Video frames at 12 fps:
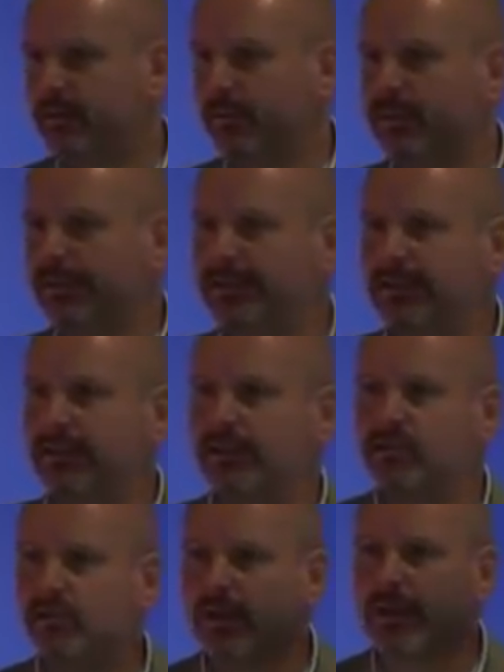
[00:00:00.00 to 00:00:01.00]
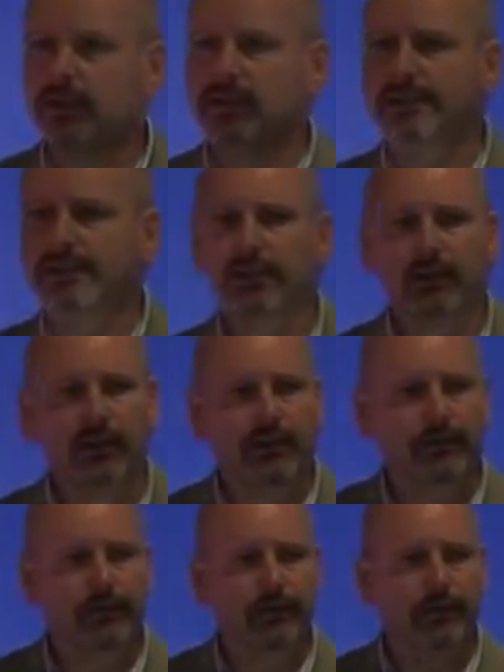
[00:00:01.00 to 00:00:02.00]
And we decided right at the
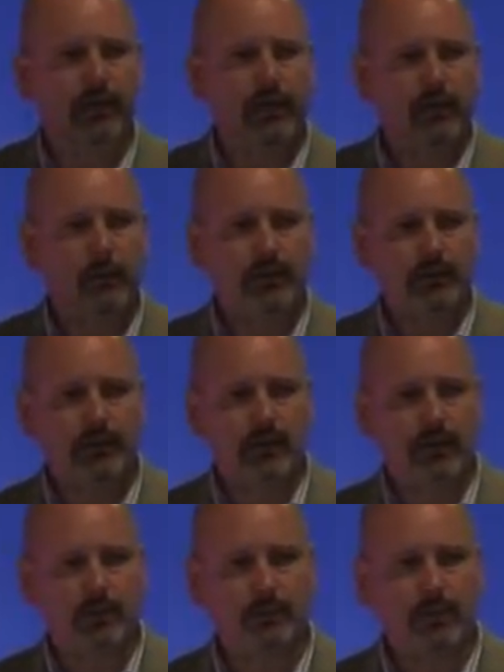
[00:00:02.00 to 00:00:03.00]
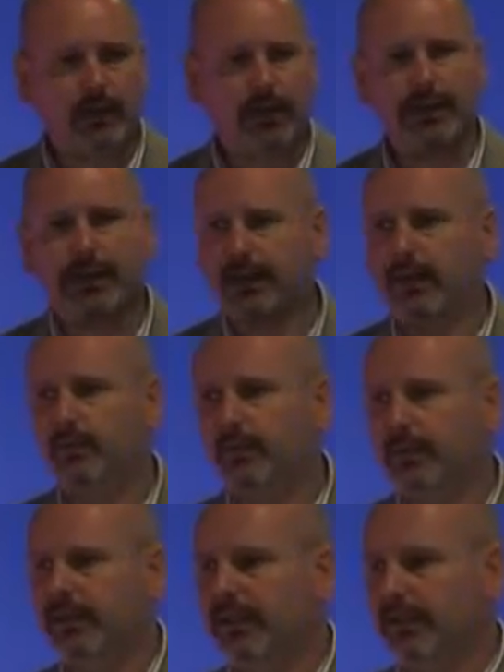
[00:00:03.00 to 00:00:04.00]
start that we're going to apply
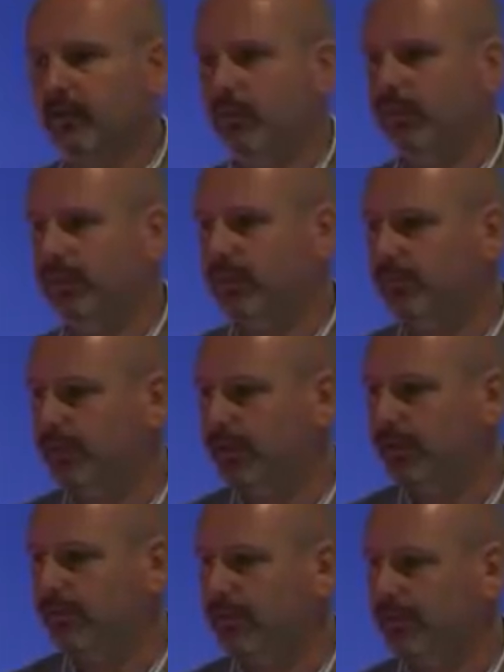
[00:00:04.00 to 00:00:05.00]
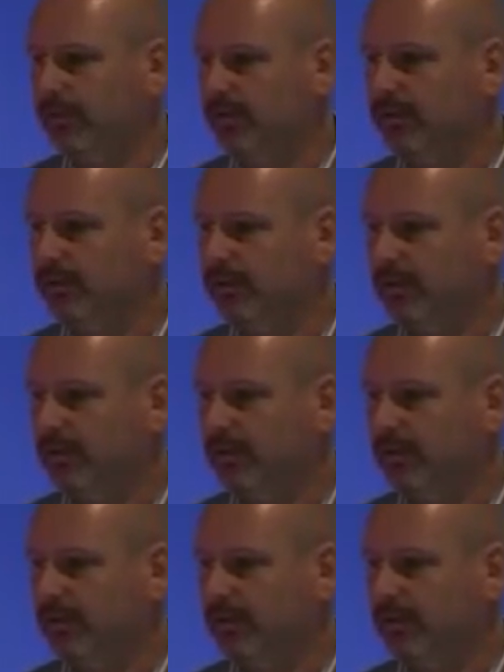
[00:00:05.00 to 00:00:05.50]
NLP in a work environment.